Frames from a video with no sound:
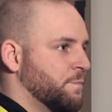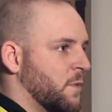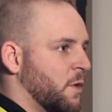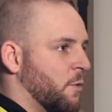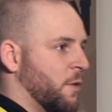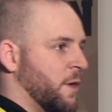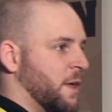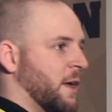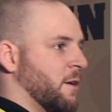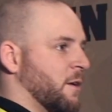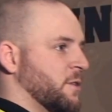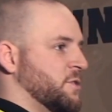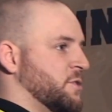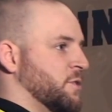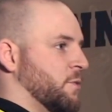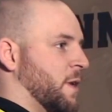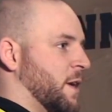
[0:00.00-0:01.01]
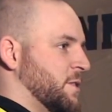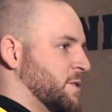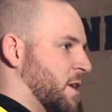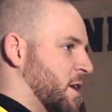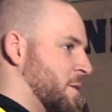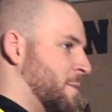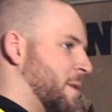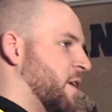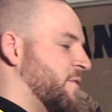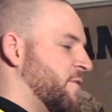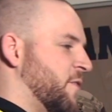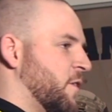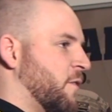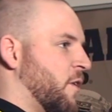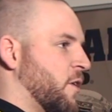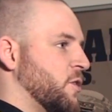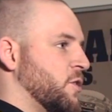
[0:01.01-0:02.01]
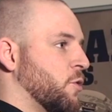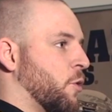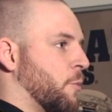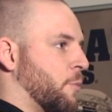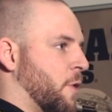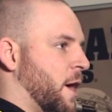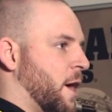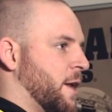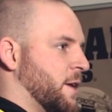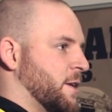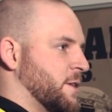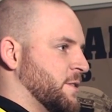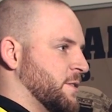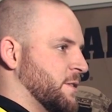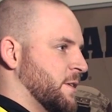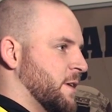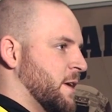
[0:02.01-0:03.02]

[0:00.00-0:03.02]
We're here to talk about a few of our newer products.